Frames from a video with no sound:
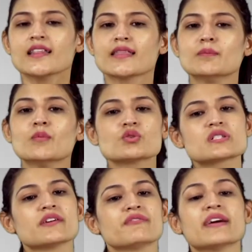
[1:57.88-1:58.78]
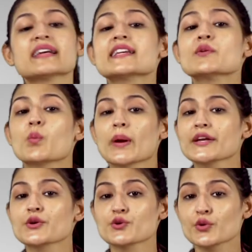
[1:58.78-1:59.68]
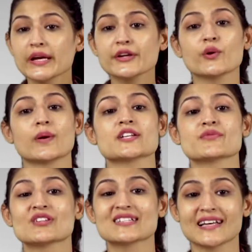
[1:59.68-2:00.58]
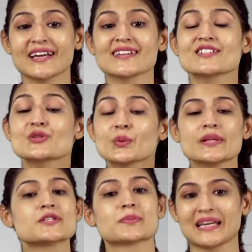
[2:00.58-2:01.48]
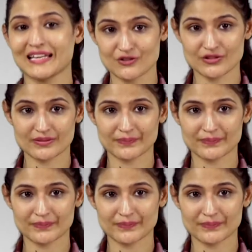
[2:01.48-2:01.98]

The most effective way to train your eyes for design is through inspiration.